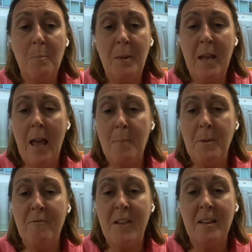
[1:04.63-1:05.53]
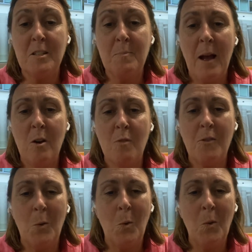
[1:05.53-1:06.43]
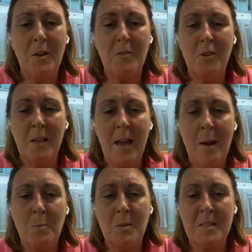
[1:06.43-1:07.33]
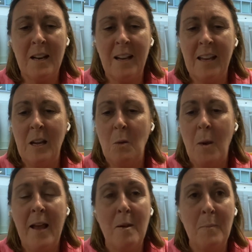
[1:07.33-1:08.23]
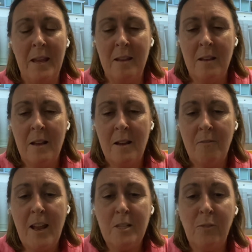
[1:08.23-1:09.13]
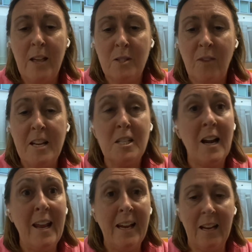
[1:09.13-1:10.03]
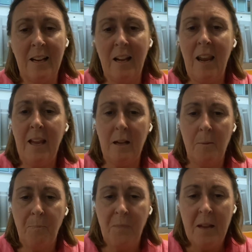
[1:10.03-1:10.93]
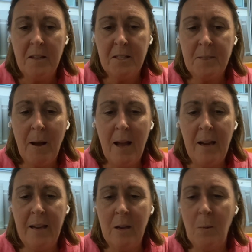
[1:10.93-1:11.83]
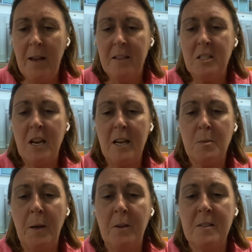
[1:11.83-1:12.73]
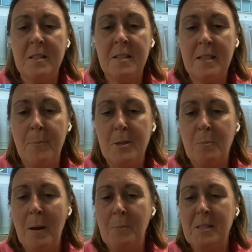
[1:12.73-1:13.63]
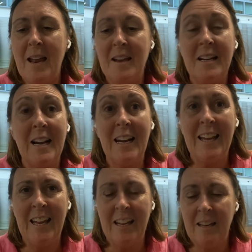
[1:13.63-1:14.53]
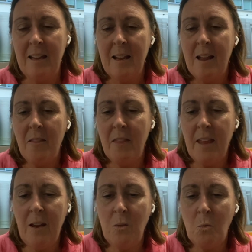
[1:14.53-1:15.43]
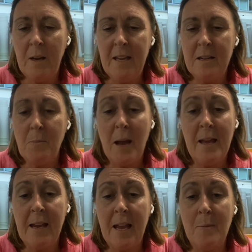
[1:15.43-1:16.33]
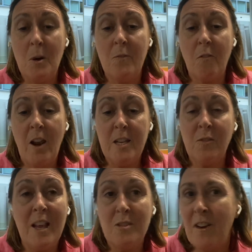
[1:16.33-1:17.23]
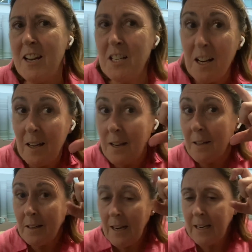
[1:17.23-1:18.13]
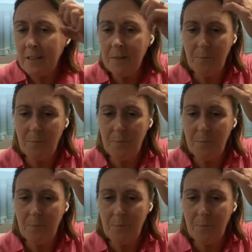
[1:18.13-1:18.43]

a big happy fat smile for all the different cameras clicking away at me. Flash, flash, flash, click, click. Smiling away as Jack's parents and Summer's mum started clicking. Then Reed and Maya came over. Flash, flash, flash, click.